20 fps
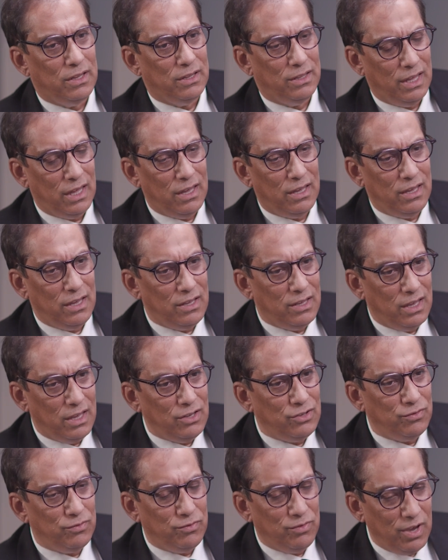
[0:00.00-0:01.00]
That
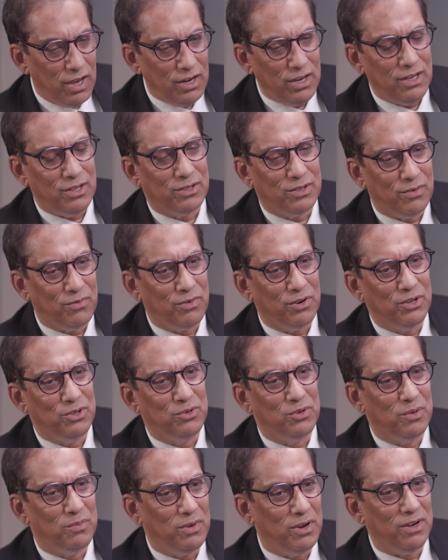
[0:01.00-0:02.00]
it's very different
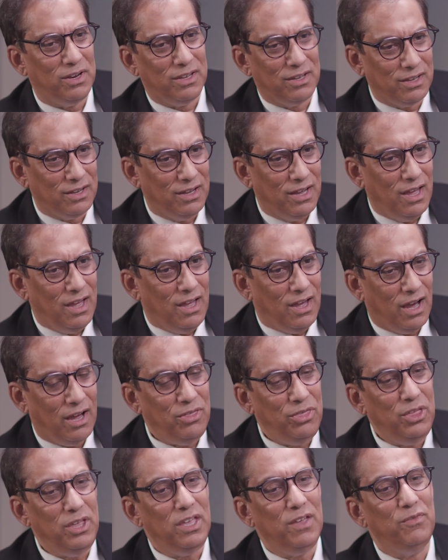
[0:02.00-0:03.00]
to America. I
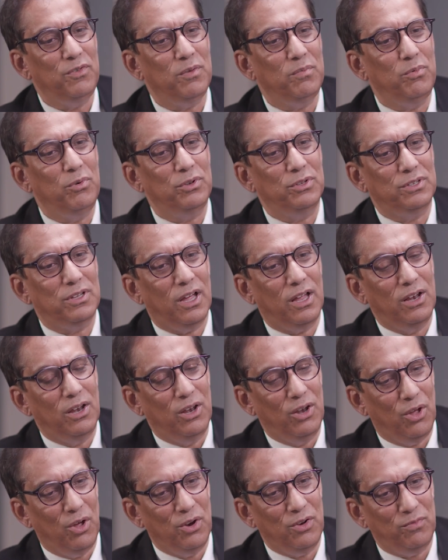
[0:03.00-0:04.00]
think if you put a
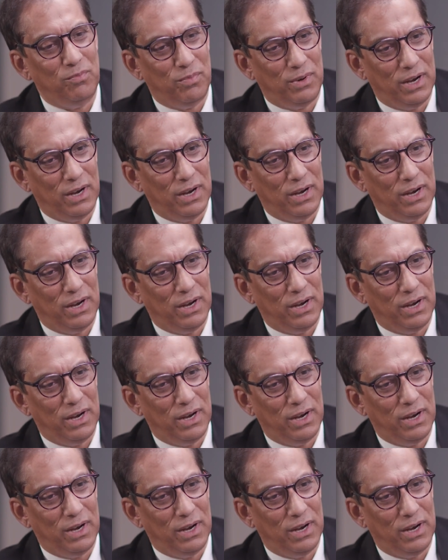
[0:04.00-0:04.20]
lot of